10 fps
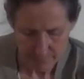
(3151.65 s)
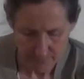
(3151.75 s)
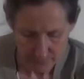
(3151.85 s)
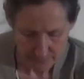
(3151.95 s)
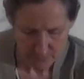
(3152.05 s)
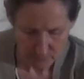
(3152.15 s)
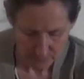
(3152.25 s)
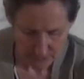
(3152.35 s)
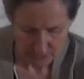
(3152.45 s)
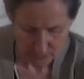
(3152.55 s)
because
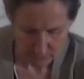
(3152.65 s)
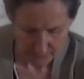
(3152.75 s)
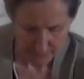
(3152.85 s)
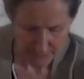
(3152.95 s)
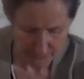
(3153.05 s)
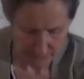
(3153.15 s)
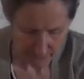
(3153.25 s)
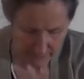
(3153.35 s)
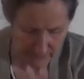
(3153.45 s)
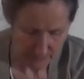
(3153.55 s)
what you want to
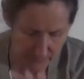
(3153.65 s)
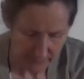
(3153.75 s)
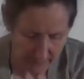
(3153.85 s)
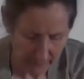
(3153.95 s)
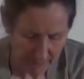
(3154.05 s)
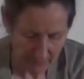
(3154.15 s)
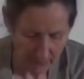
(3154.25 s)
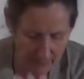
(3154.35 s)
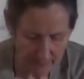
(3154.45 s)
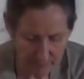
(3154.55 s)
do is put enough
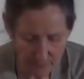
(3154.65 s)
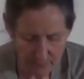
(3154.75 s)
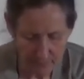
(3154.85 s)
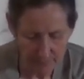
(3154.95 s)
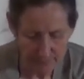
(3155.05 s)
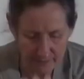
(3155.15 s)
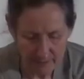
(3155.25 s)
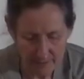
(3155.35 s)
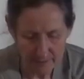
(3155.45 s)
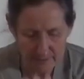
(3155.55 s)
olive oil on
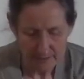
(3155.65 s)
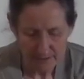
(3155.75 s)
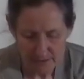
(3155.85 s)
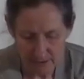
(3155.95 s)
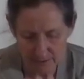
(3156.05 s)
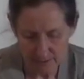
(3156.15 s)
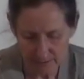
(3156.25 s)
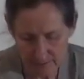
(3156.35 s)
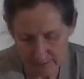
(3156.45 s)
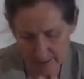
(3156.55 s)
there so
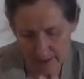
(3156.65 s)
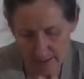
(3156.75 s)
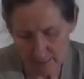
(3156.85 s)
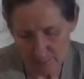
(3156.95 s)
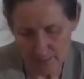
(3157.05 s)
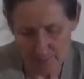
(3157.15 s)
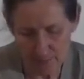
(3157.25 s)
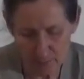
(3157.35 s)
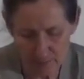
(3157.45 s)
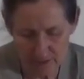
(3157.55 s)
that the cayenne
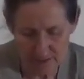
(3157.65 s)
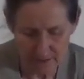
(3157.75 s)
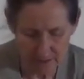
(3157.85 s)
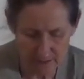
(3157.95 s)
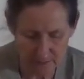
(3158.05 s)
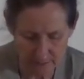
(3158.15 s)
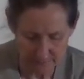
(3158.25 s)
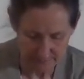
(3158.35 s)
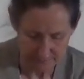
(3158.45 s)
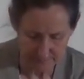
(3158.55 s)
pepper will stick to it.